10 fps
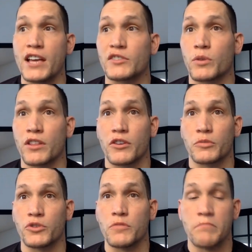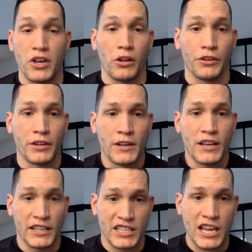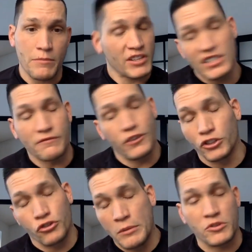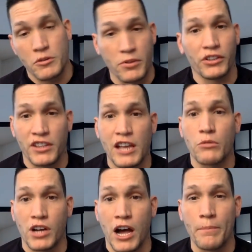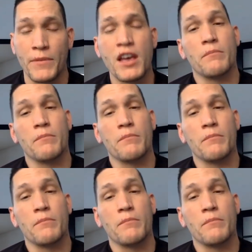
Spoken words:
It's one of those when you build a team, this isn't Field of Dreams where you build it and they will come.